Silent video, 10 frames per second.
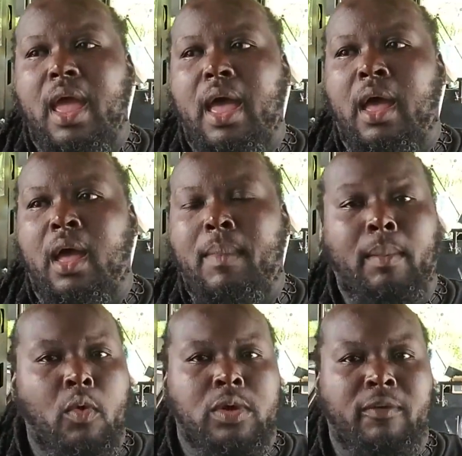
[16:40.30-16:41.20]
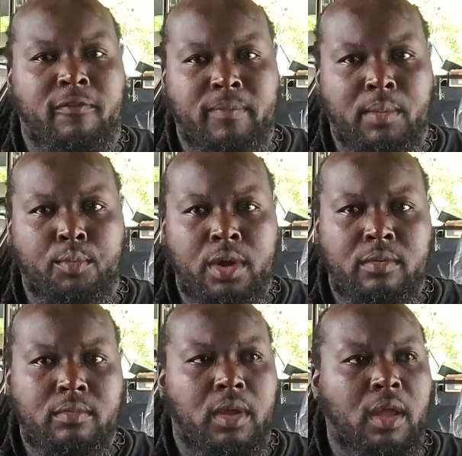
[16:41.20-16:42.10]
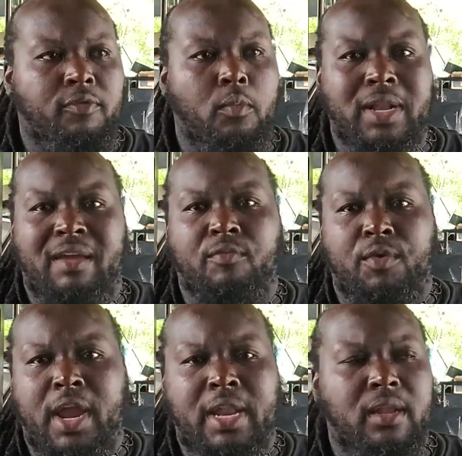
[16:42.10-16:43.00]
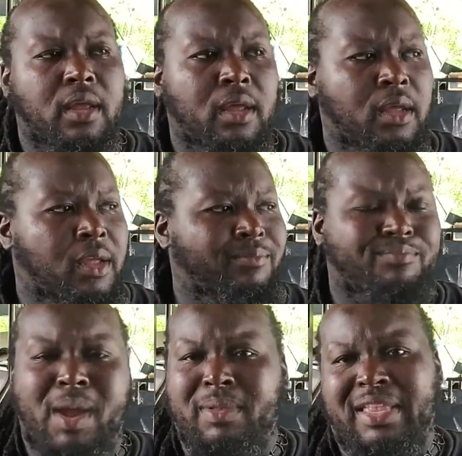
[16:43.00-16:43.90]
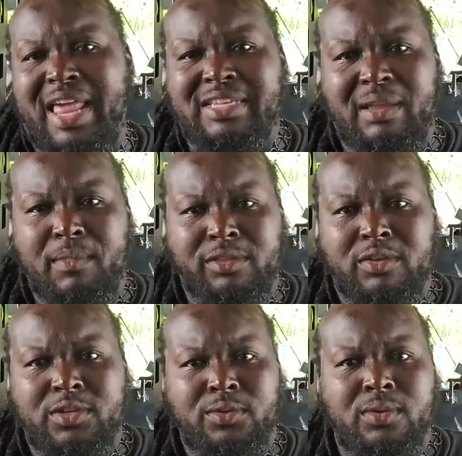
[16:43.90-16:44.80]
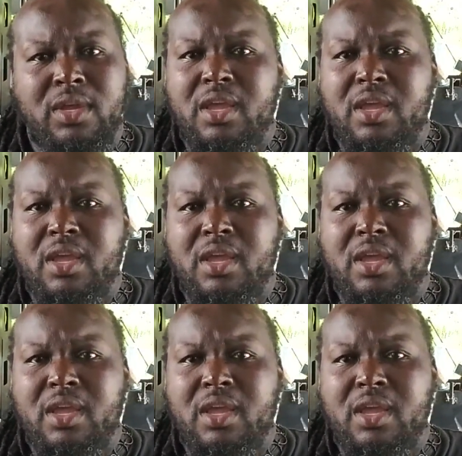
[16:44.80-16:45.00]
I'm going off of memory from what I've read, probably in the last like month or two,